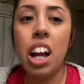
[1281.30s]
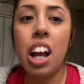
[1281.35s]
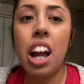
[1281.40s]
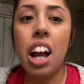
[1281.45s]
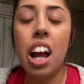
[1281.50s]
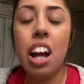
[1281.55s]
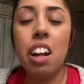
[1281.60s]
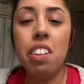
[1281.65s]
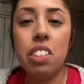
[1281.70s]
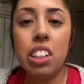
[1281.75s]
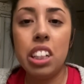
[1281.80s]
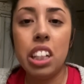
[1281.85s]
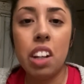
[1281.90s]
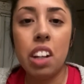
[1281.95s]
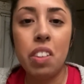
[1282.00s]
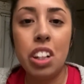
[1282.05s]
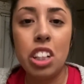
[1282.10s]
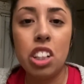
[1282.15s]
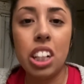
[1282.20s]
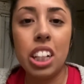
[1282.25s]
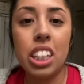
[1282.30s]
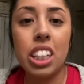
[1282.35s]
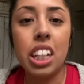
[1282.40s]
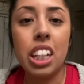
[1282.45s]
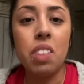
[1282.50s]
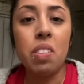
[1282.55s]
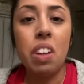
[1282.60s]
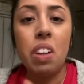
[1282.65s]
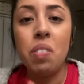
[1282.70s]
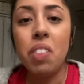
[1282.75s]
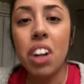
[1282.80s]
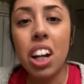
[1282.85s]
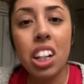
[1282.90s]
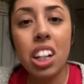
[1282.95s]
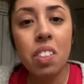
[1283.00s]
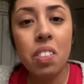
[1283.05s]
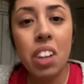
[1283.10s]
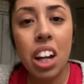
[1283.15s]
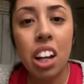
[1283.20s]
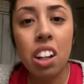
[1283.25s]
Every time I tried to take my bottom
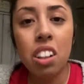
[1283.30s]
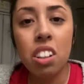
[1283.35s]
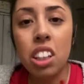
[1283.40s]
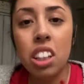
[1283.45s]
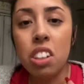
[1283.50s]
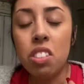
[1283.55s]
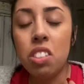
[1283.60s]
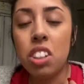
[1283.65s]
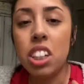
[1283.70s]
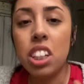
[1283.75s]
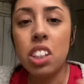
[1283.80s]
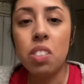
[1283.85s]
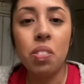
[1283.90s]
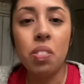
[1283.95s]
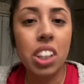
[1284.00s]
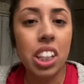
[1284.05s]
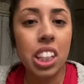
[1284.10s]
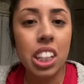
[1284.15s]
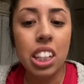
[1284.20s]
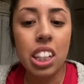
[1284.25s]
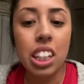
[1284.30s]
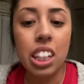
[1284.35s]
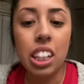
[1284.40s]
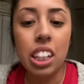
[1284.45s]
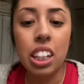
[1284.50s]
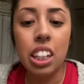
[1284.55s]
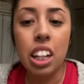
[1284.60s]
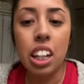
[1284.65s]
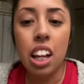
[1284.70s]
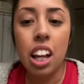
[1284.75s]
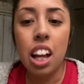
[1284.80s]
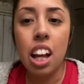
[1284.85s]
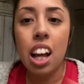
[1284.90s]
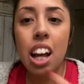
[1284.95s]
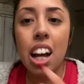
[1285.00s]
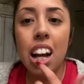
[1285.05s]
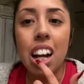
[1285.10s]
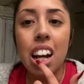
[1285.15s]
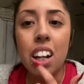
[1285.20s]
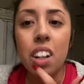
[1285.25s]
out, they were just bleeding,
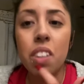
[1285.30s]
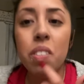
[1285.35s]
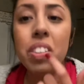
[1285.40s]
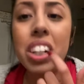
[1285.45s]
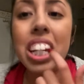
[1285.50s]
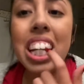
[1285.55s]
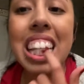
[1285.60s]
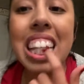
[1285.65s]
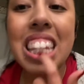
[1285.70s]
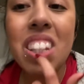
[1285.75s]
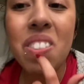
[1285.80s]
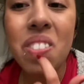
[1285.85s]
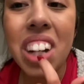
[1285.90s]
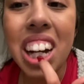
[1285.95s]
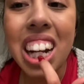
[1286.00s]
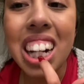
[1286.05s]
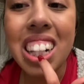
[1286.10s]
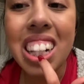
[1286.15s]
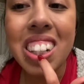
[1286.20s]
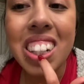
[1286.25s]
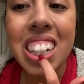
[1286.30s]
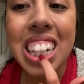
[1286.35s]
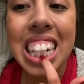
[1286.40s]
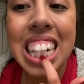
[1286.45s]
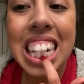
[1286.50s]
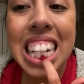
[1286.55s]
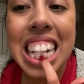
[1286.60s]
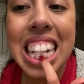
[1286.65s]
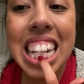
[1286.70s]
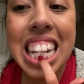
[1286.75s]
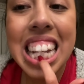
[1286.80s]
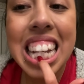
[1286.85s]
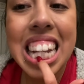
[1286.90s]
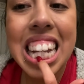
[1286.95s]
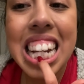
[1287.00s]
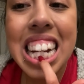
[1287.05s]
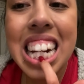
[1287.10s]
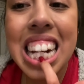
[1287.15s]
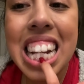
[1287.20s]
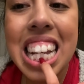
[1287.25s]
and the bottom
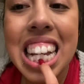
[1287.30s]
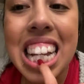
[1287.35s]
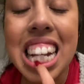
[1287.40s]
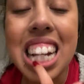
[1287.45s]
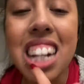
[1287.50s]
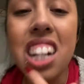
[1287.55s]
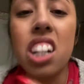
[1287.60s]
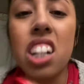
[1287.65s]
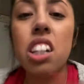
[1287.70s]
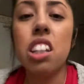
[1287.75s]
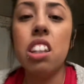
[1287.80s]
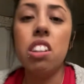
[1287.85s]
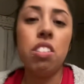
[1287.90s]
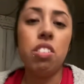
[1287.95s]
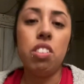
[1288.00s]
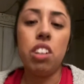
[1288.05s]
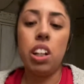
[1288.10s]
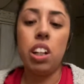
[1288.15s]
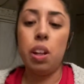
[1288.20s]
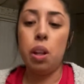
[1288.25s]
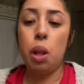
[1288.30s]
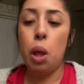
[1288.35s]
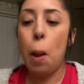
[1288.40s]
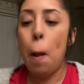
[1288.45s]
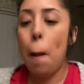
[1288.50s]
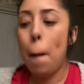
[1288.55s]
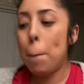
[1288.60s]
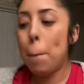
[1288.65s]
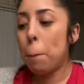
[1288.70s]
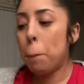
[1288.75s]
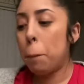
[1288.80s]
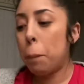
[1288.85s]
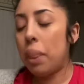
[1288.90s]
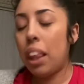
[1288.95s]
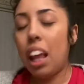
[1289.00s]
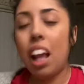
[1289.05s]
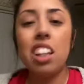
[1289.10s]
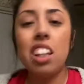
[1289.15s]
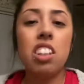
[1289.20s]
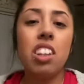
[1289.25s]
right here in the front.
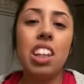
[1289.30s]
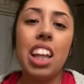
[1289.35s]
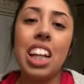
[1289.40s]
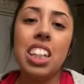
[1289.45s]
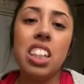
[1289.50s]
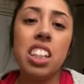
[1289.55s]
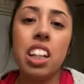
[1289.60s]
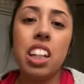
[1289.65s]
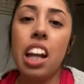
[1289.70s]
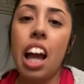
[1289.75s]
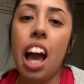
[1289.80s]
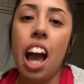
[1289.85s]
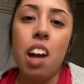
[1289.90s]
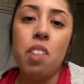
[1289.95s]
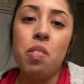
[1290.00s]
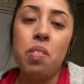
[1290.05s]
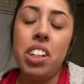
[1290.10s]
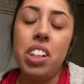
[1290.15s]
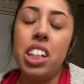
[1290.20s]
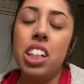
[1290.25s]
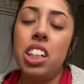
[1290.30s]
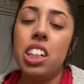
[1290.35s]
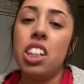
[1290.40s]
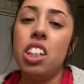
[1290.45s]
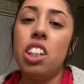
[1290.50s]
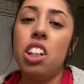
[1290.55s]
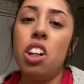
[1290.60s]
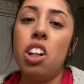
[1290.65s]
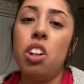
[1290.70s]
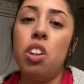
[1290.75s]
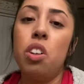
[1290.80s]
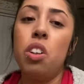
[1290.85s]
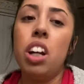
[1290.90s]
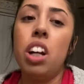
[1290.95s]
So that's gonna happen, you know.